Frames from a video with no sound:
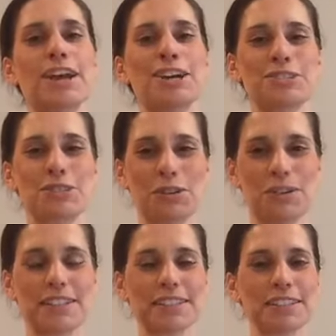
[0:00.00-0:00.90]
So
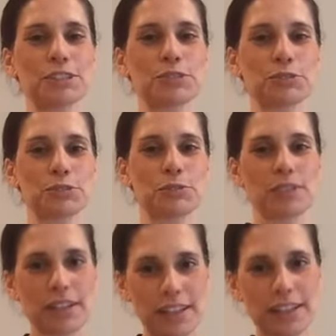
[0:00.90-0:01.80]
ideally, you
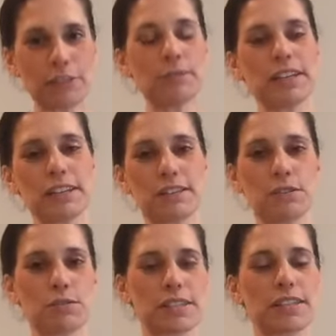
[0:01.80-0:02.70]
eliminate
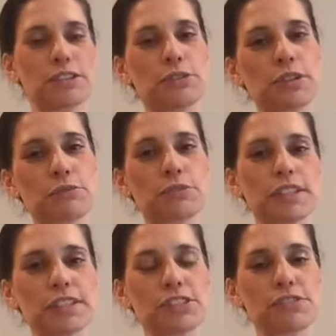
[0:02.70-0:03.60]
those and then you can
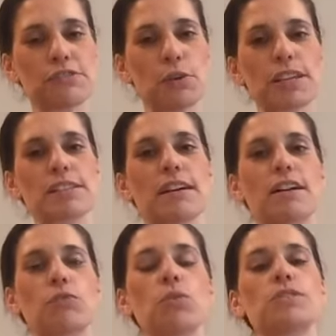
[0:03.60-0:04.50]
really just focus
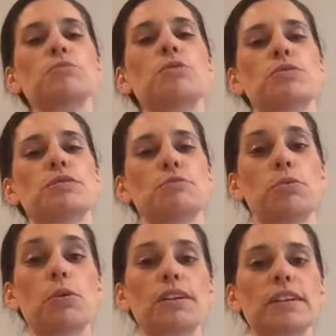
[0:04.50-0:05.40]
on what's most
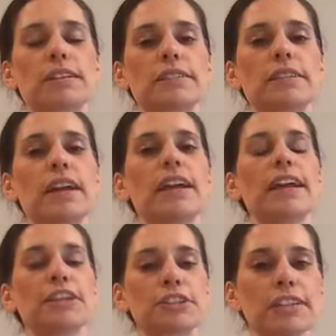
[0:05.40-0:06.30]
important in
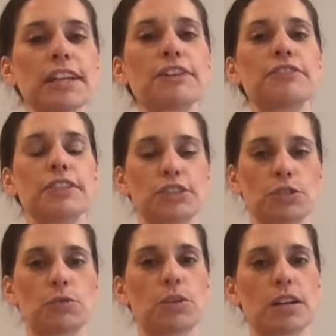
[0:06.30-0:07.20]
your life and in
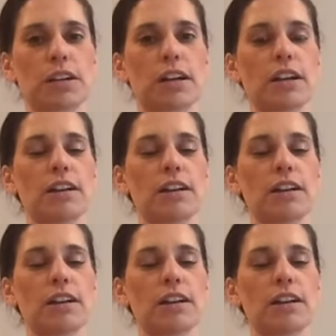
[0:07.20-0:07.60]
your work,